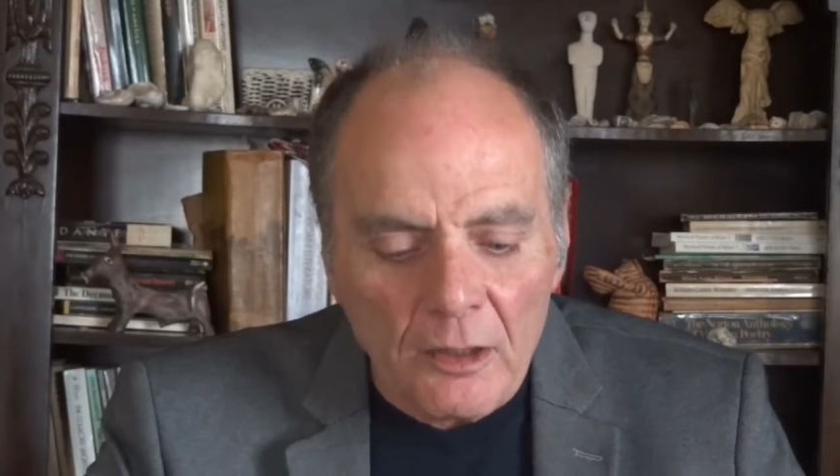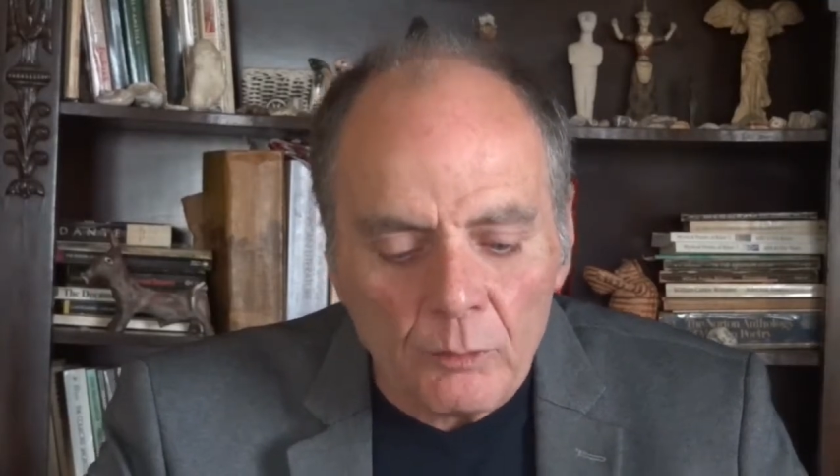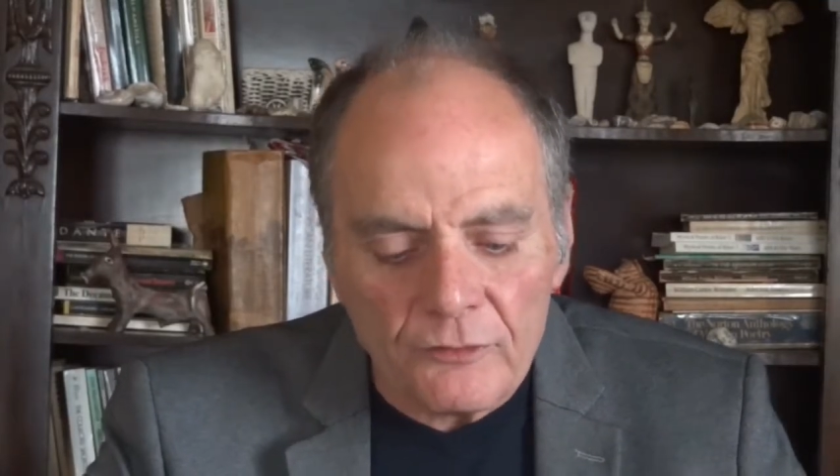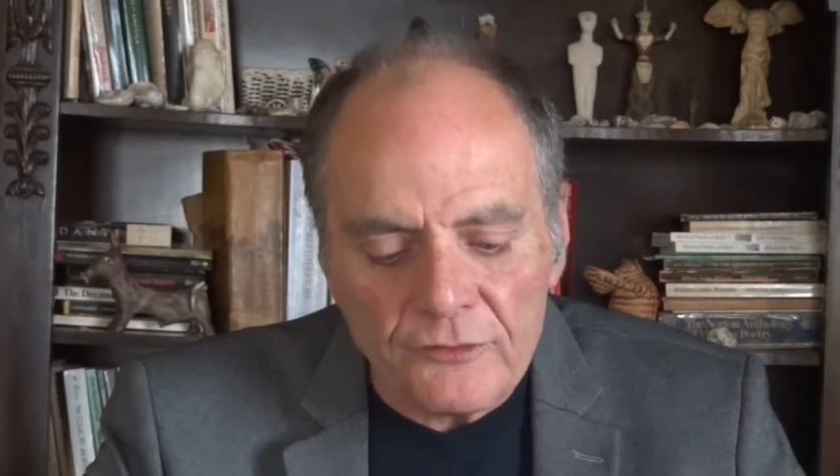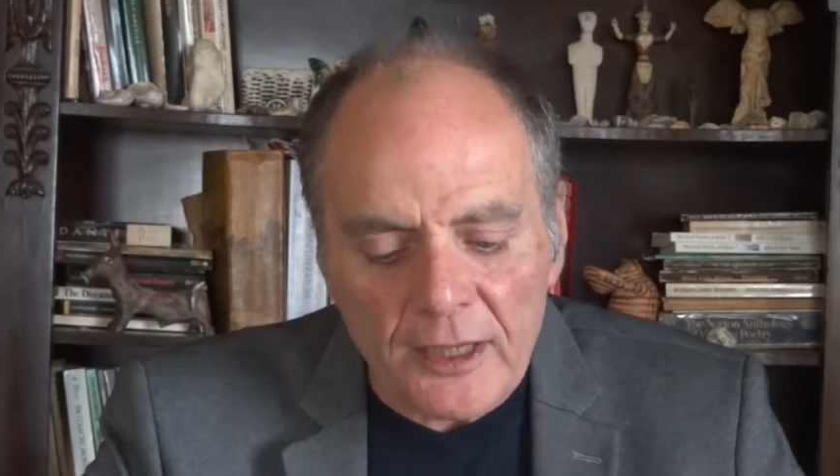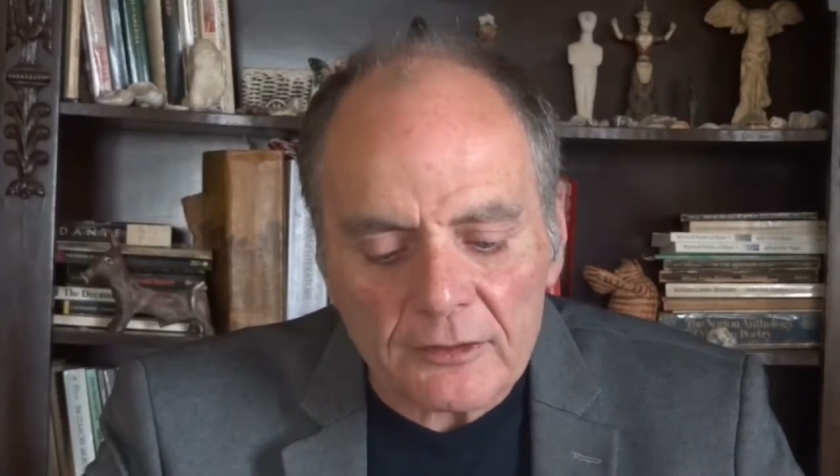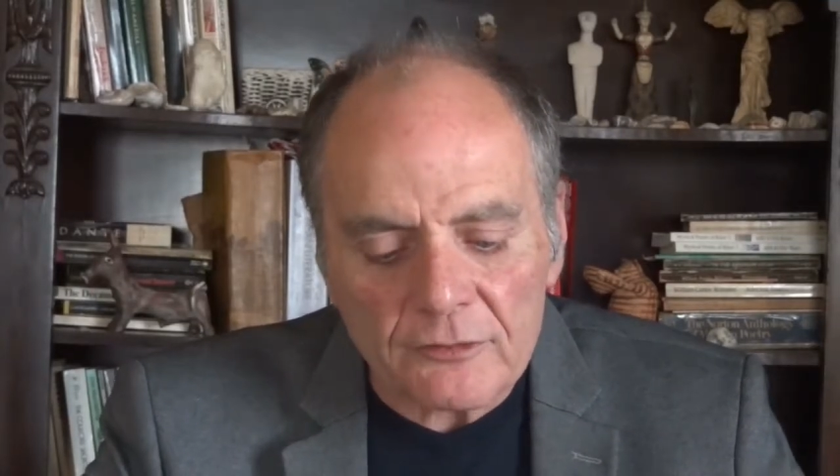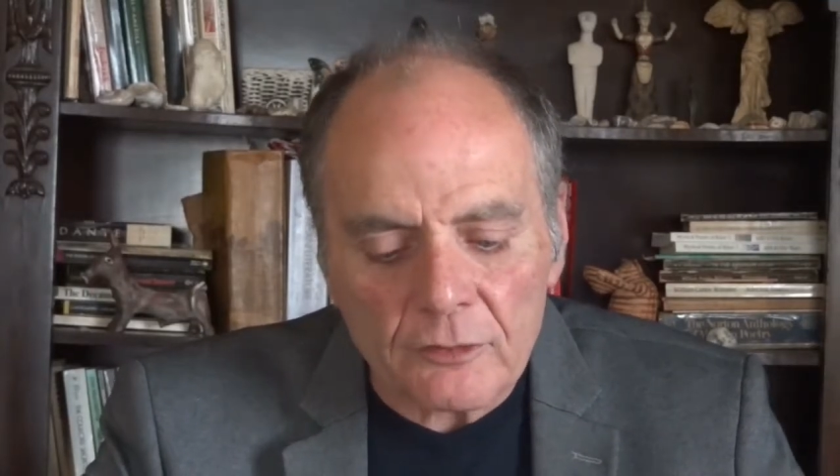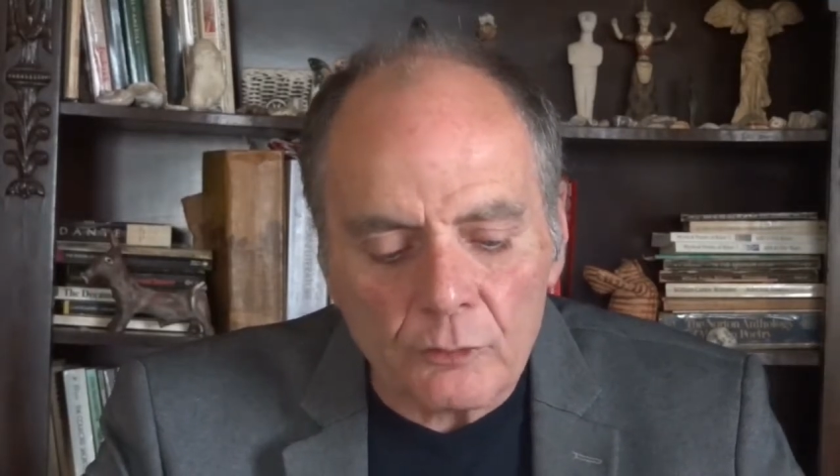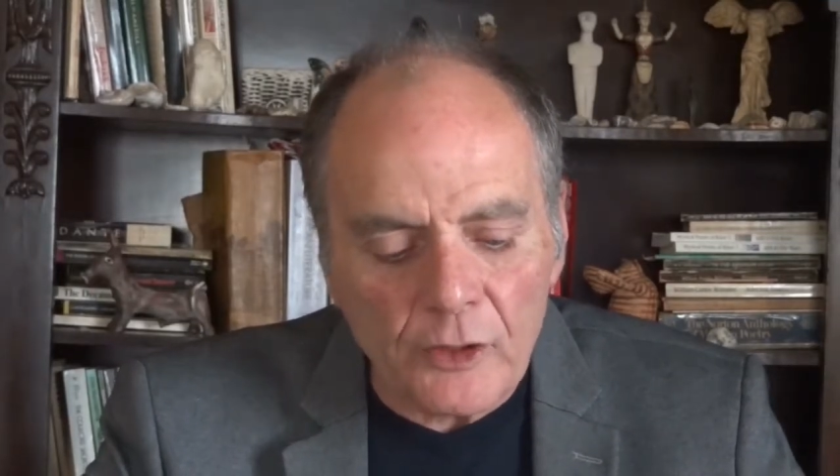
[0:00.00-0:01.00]
with
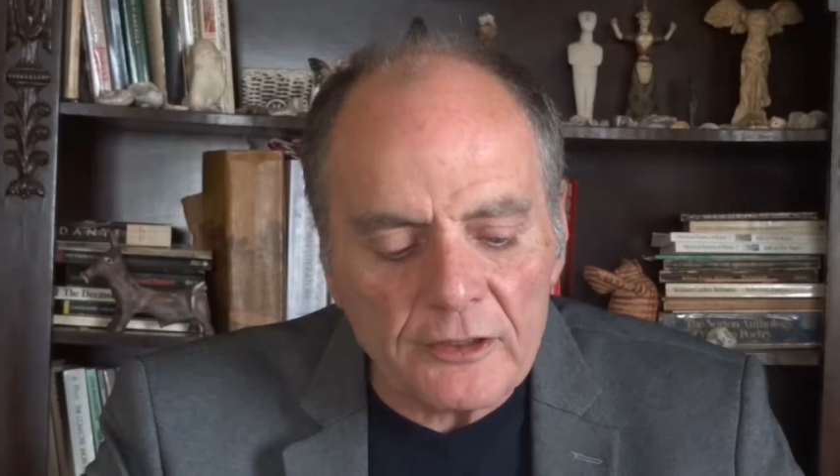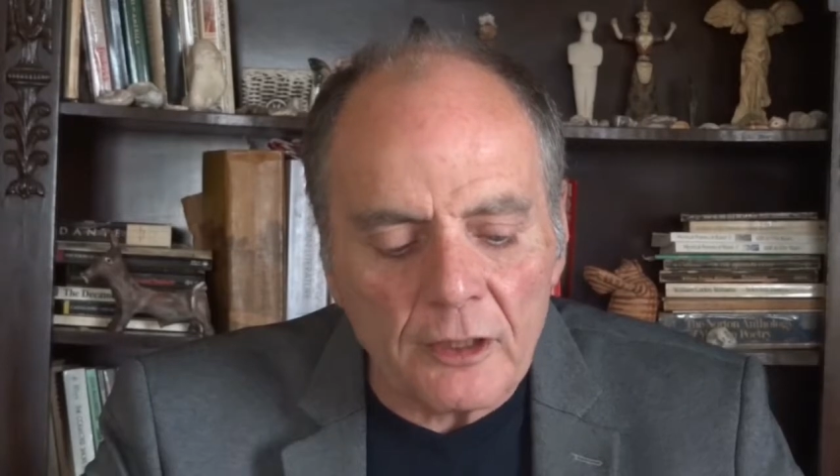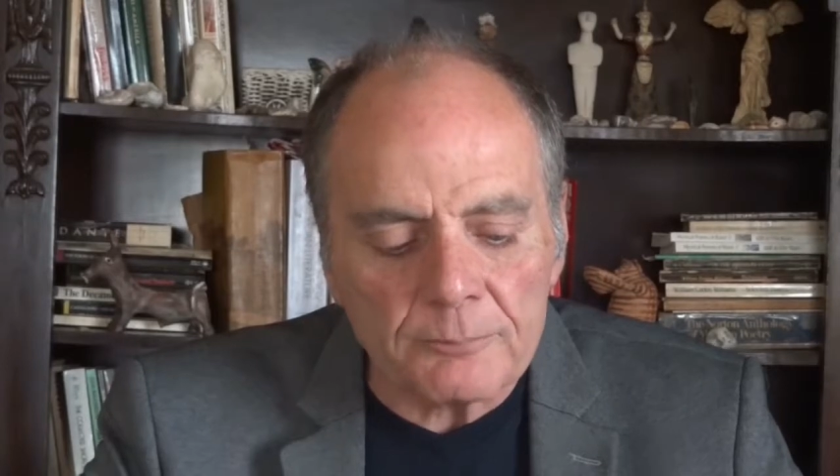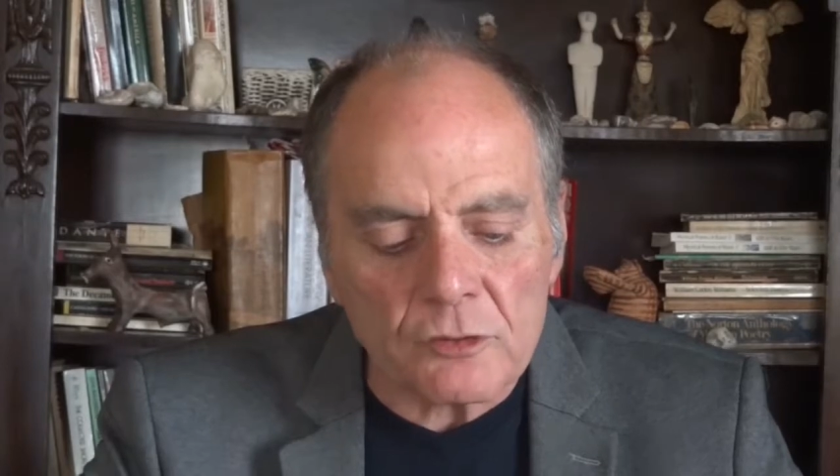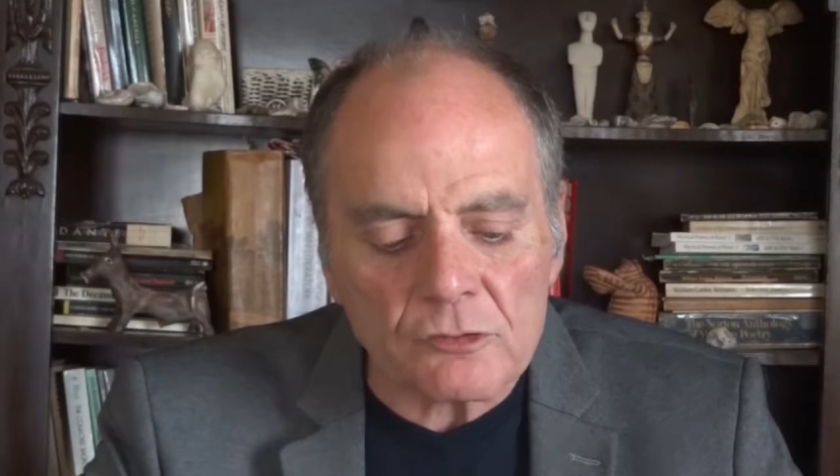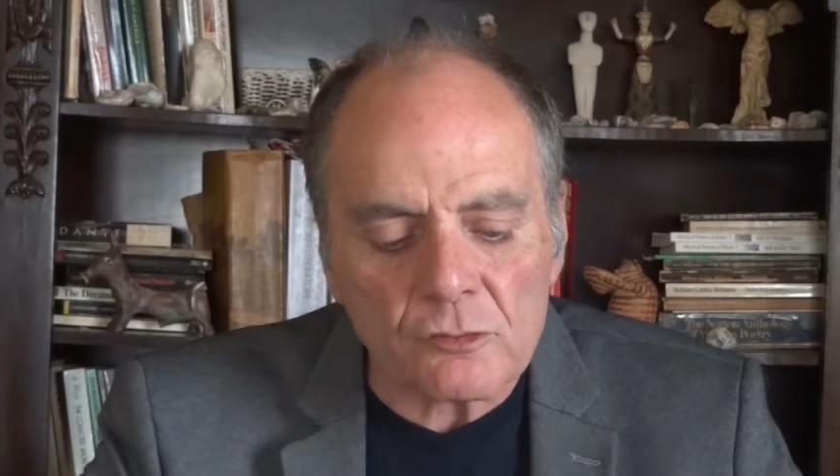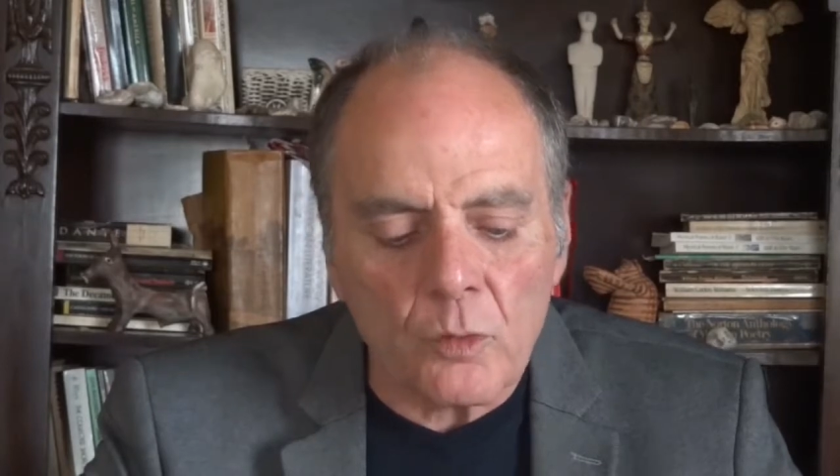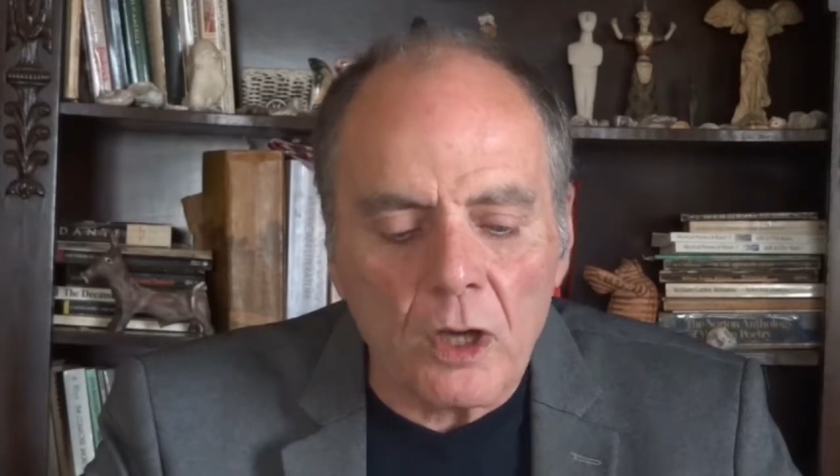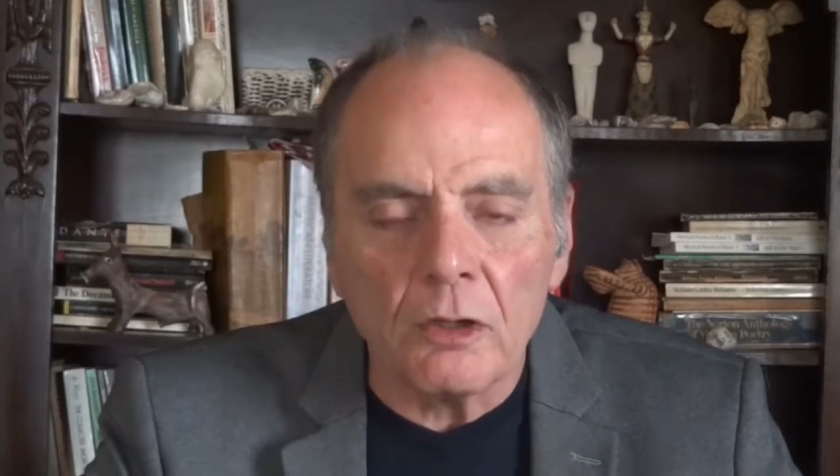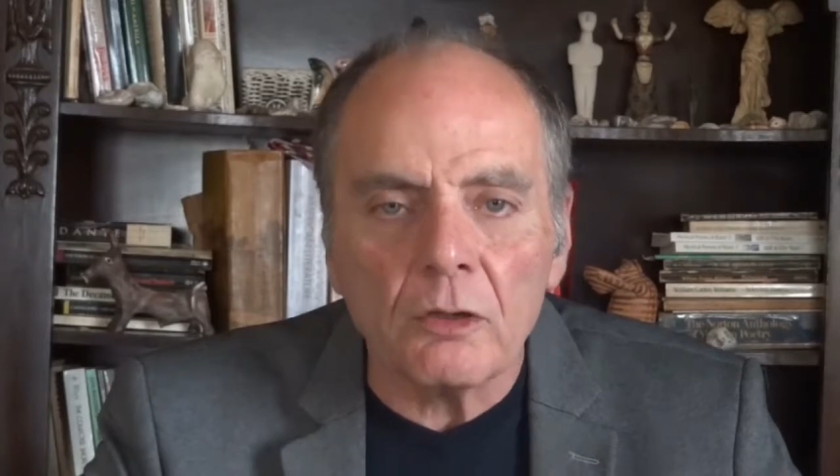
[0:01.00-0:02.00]
necks craned up to
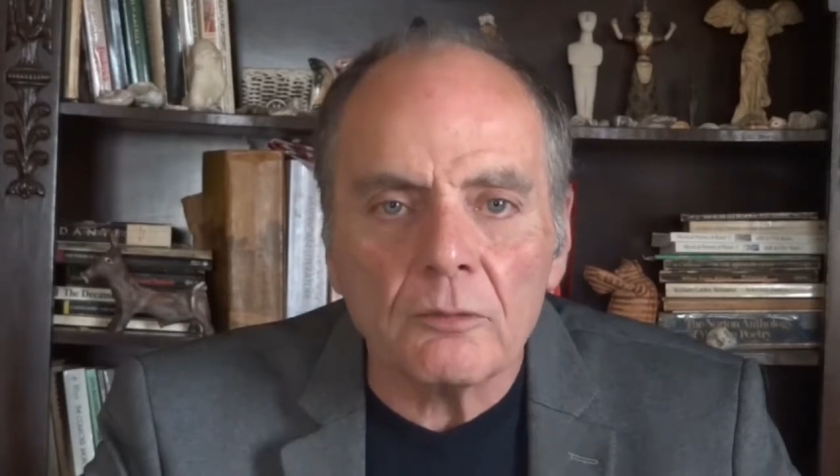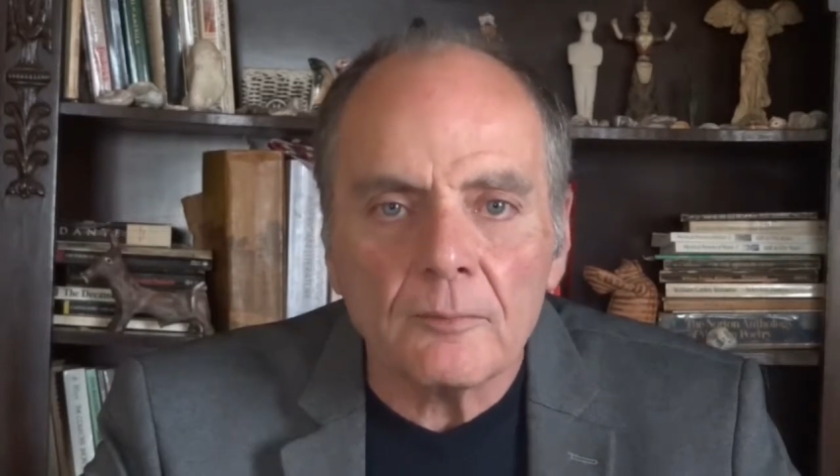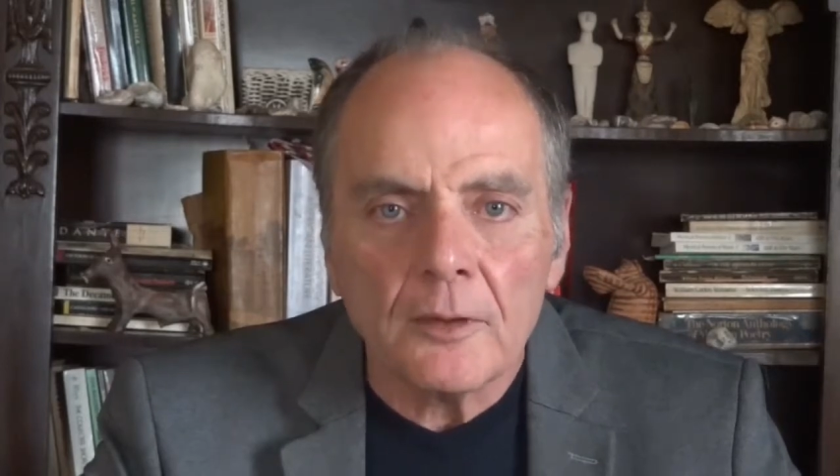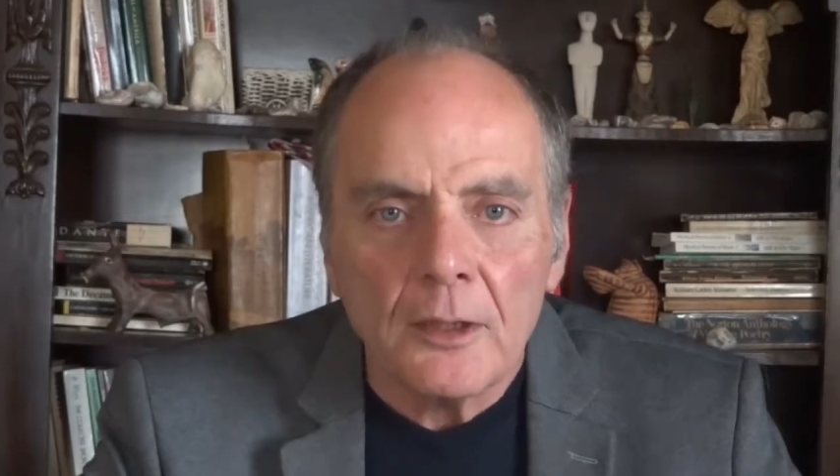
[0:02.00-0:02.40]
swallow.